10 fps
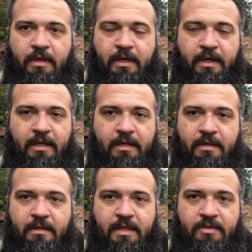and
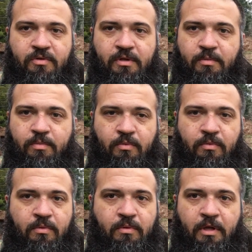that trigger
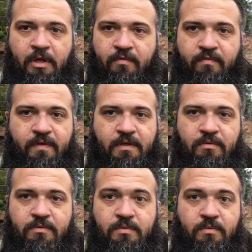pull
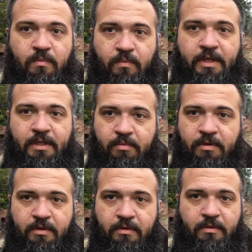feels really
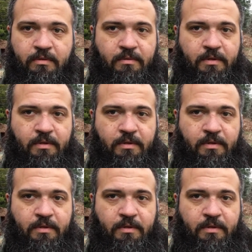good.